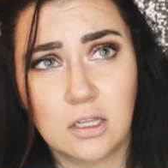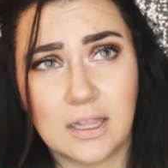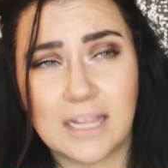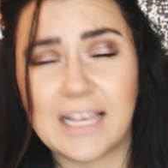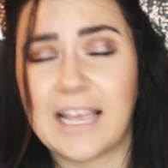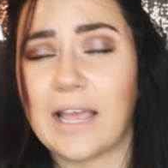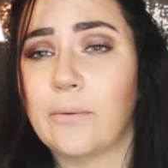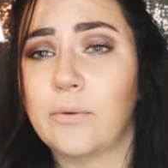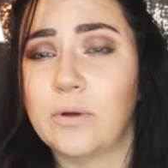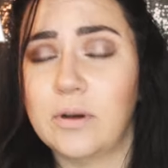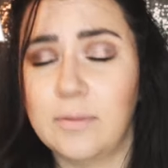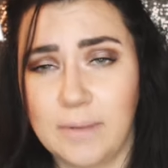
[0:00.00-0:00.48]

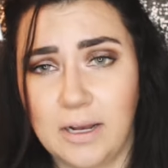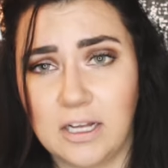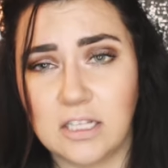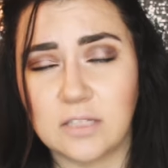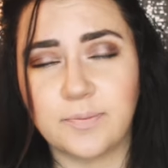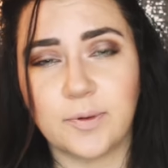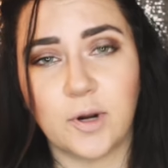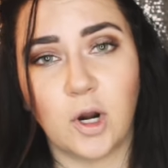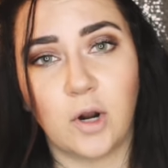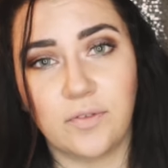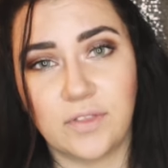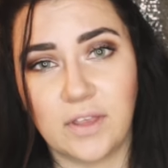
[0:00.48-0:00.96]
Like, I would
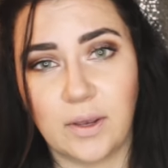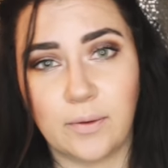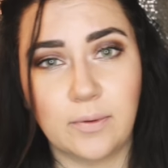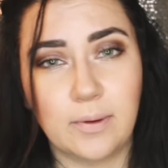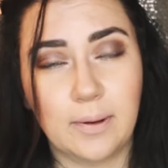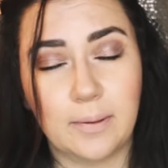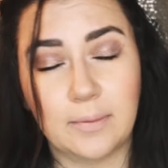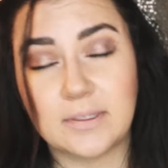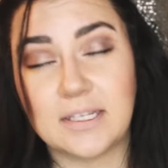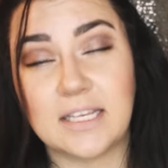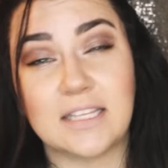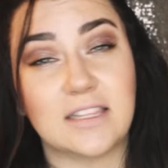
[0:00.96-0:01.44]
melt, but hopefully I'll
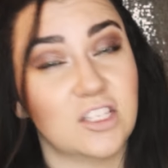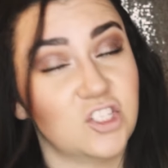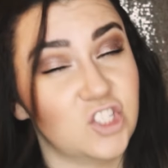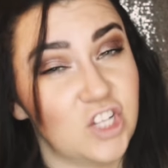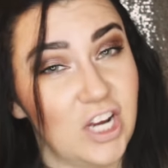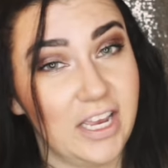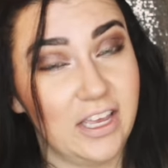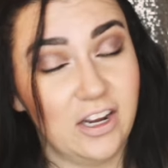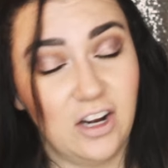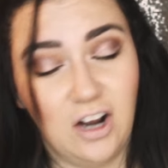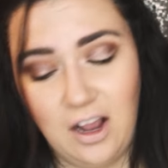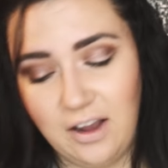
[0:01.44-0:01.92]
be able to take the
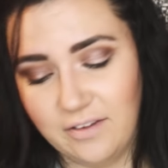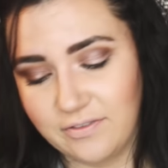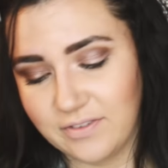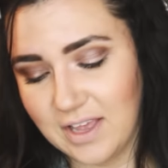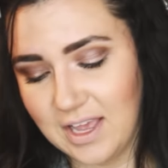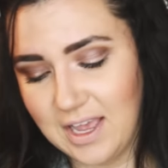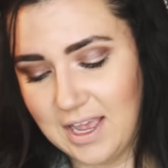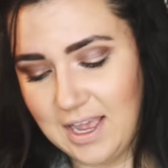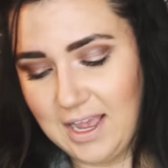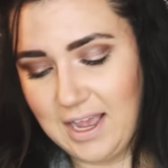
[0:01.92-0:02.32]
jacket off.